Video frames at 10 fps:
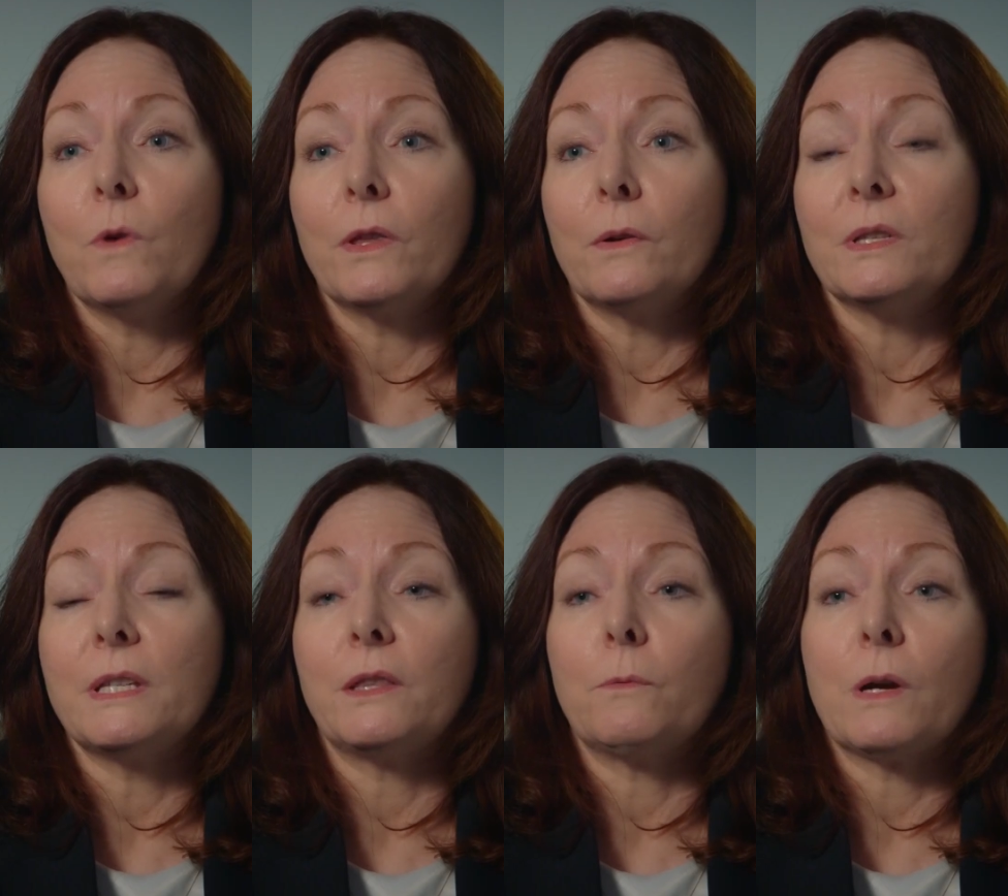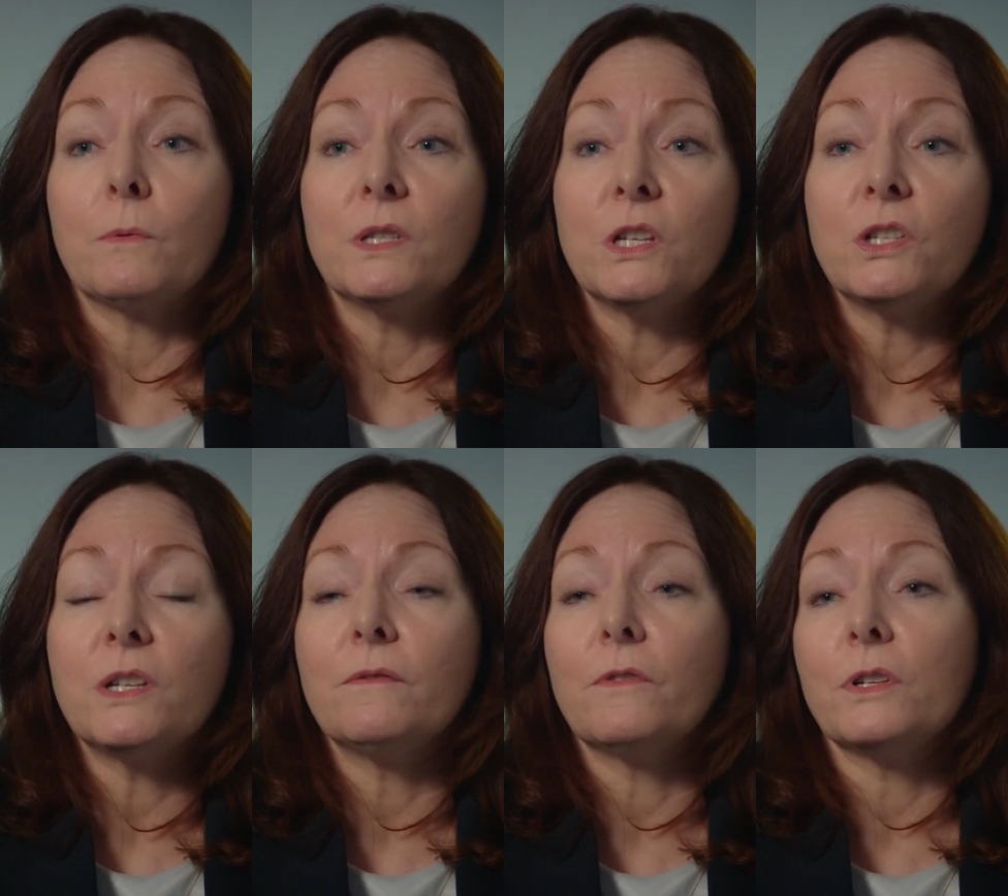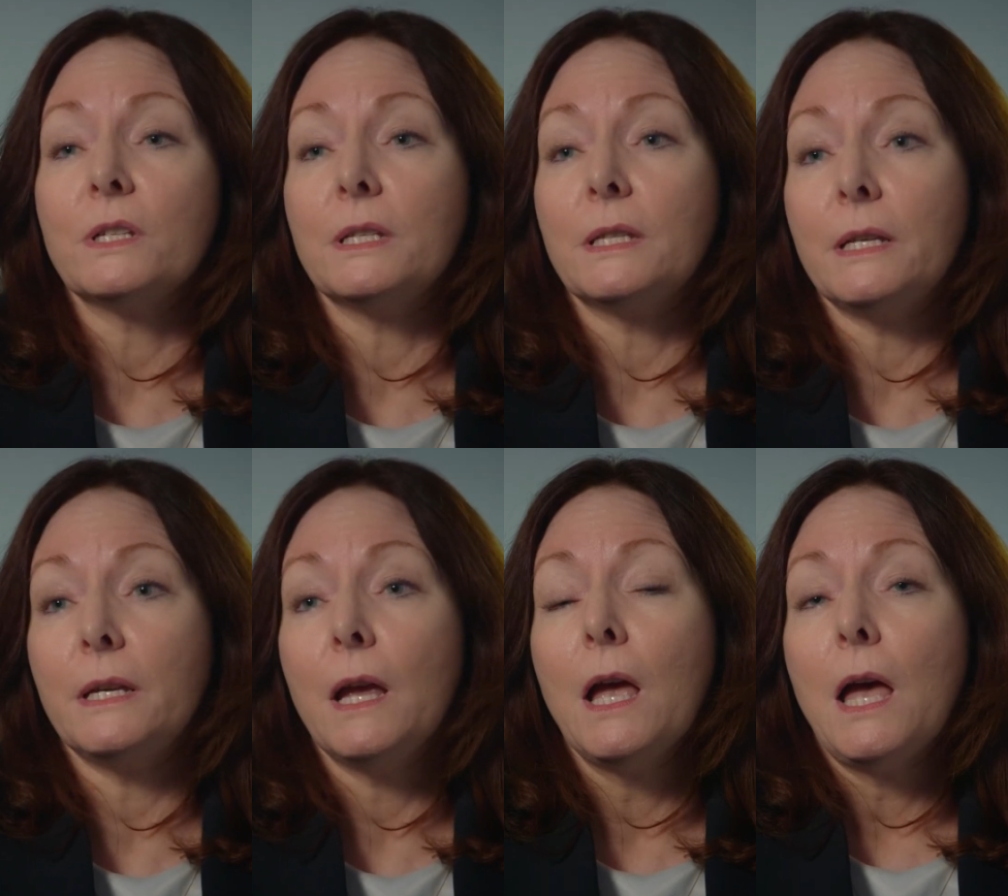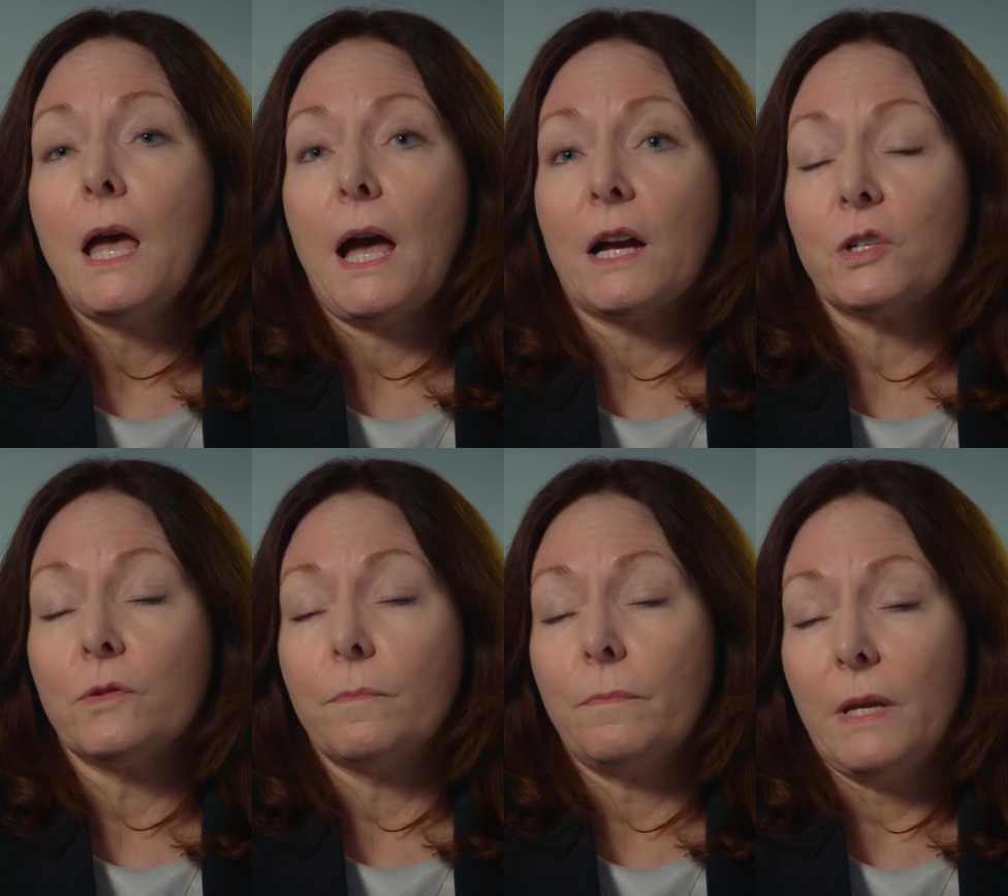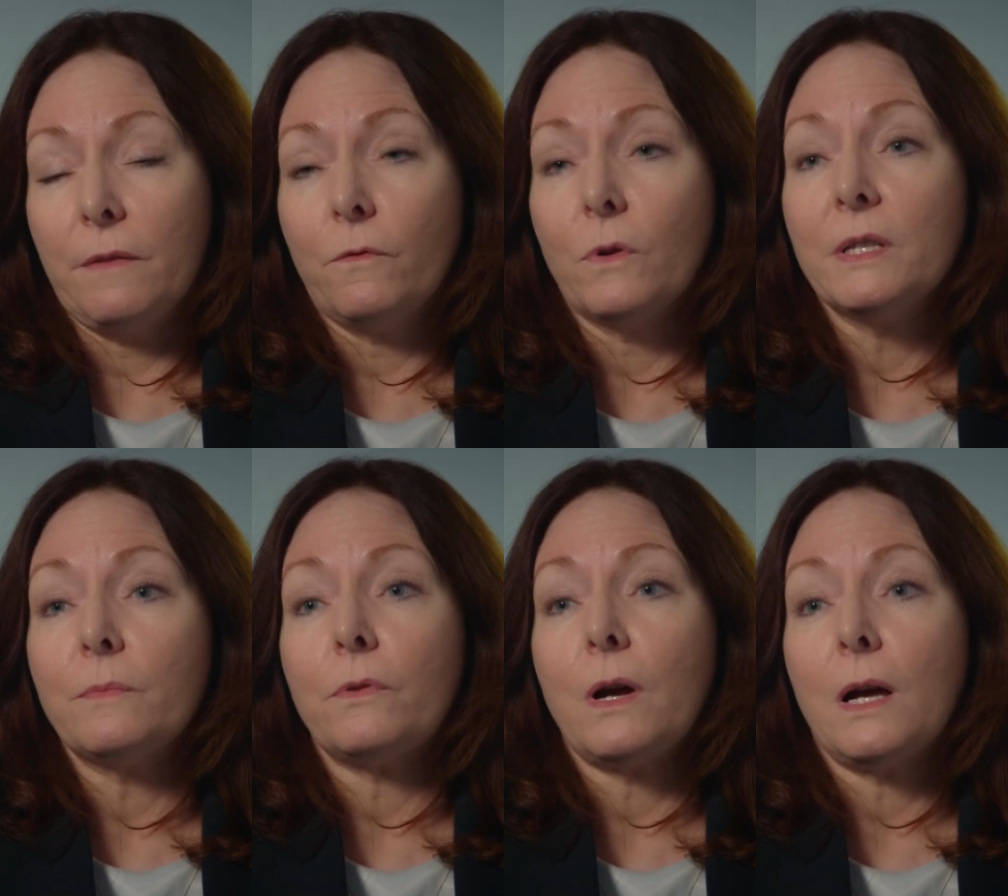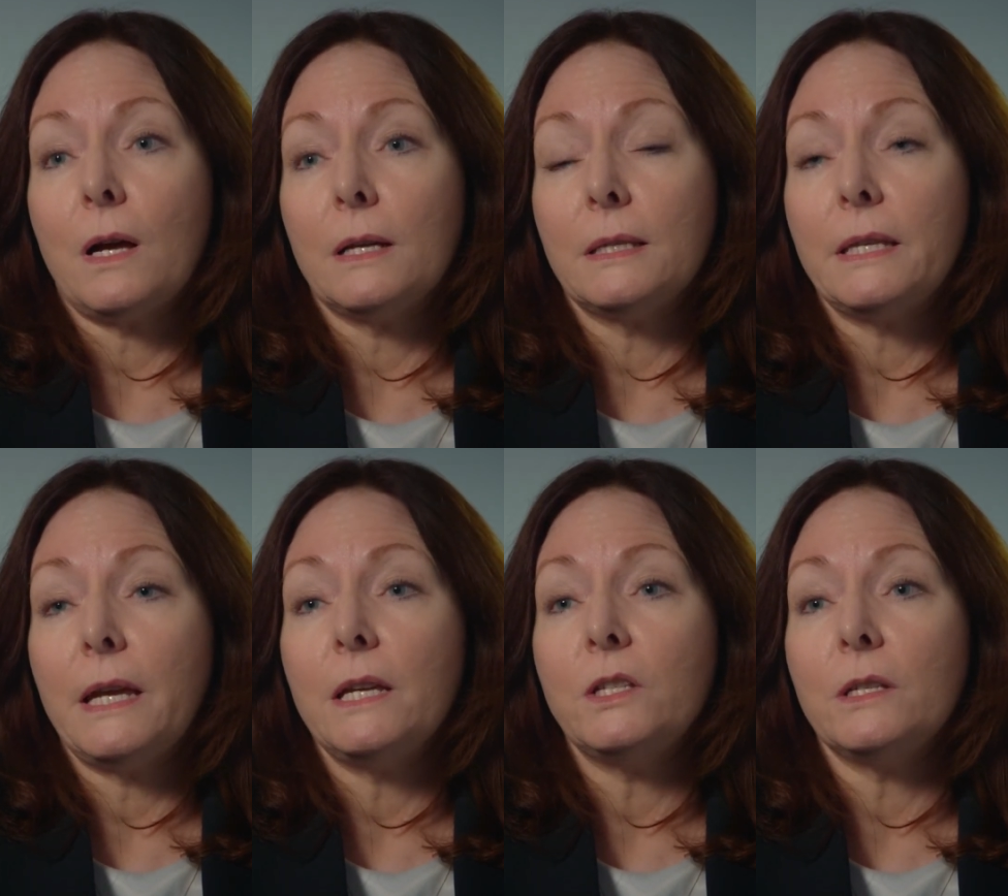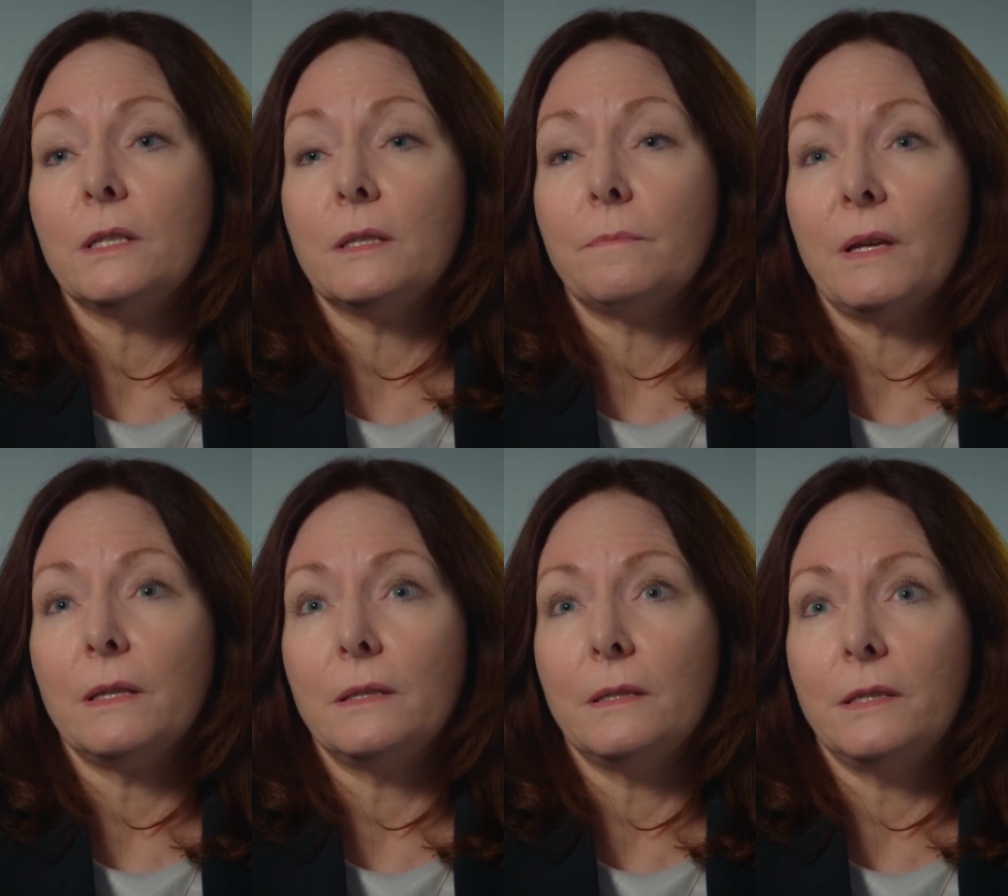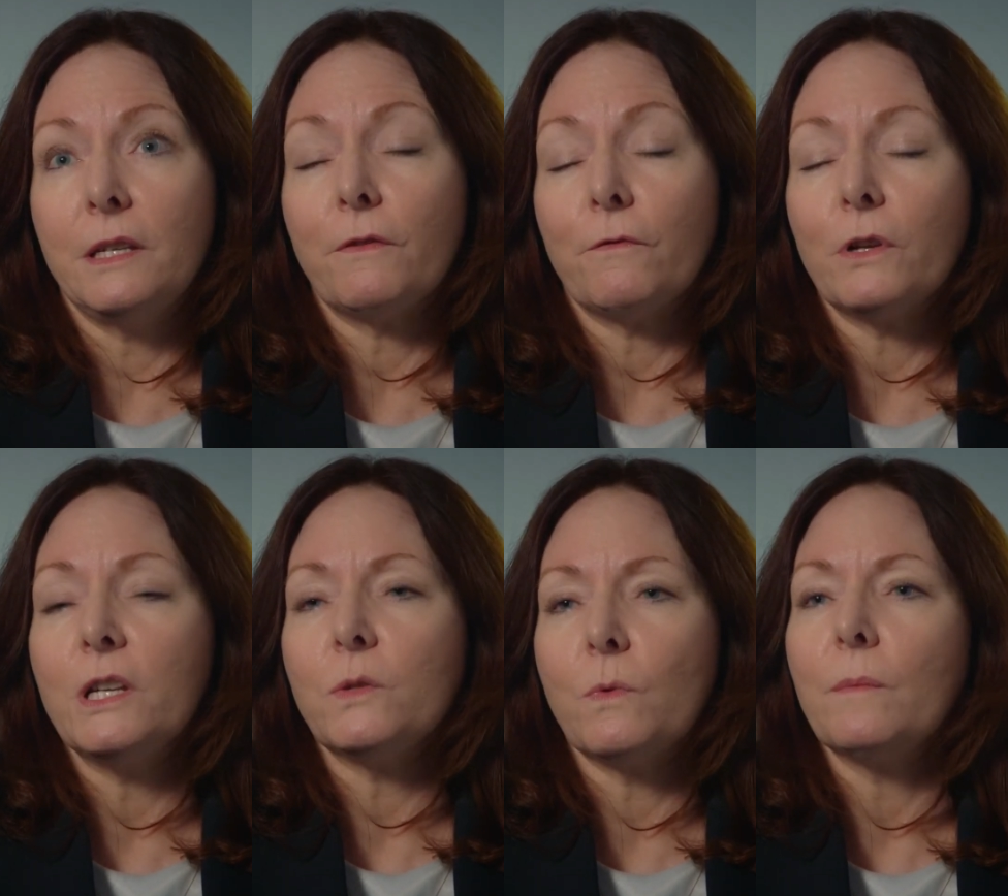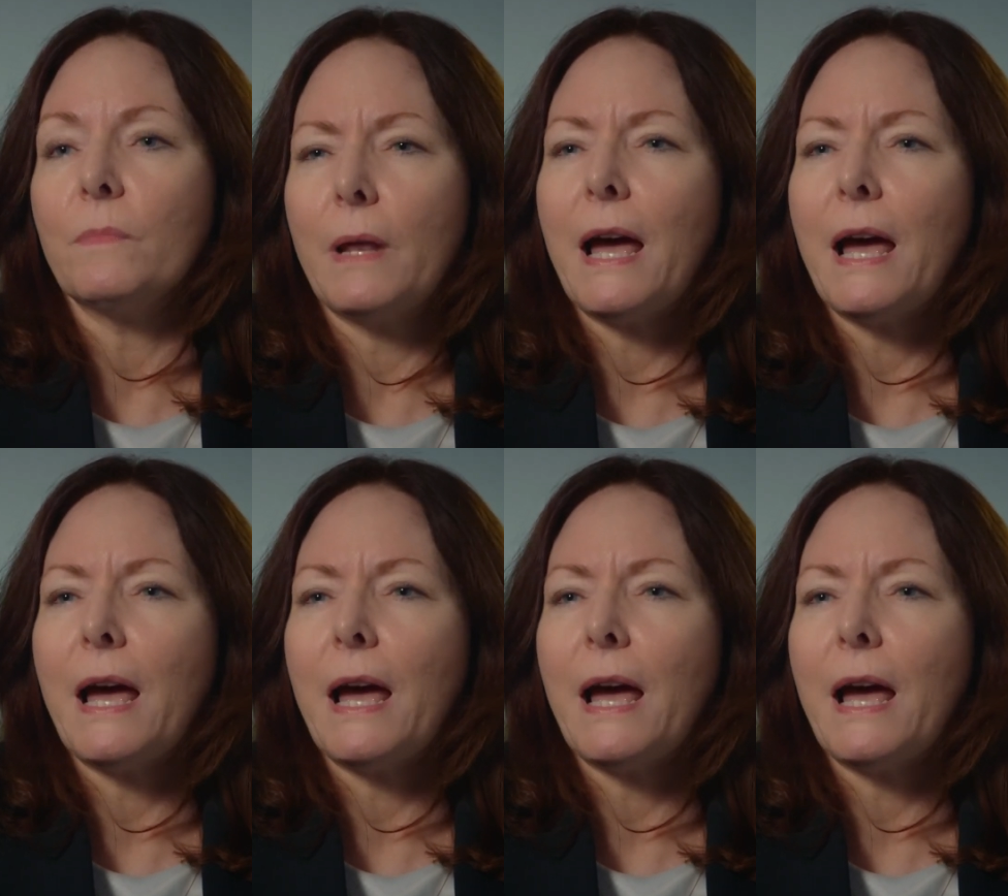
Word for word: whether it's at the requisition versus the actual invoice stage. It's been different for each one, but